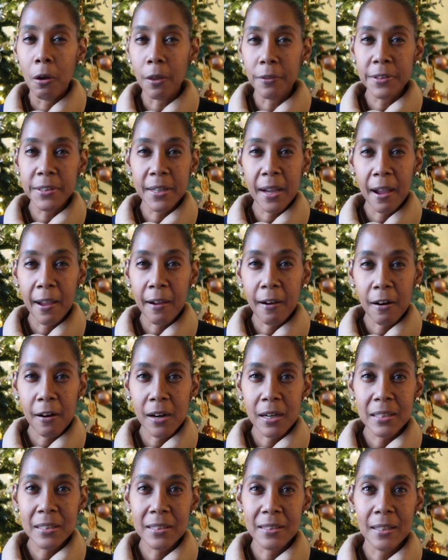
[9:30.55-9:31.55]
all the
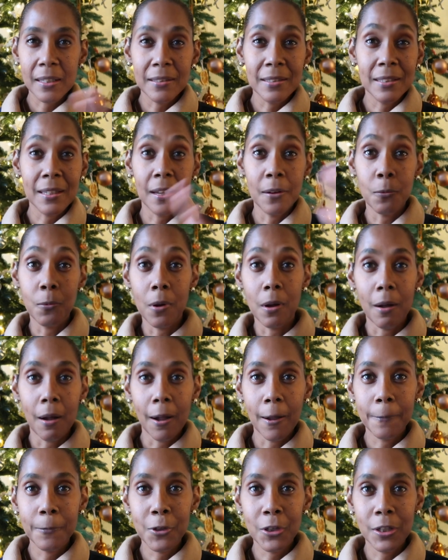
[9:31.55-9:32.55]
diehards that say, Well,
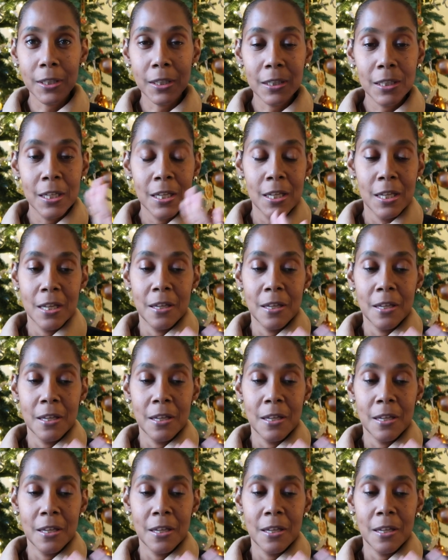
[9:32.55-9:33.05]
I'm gonna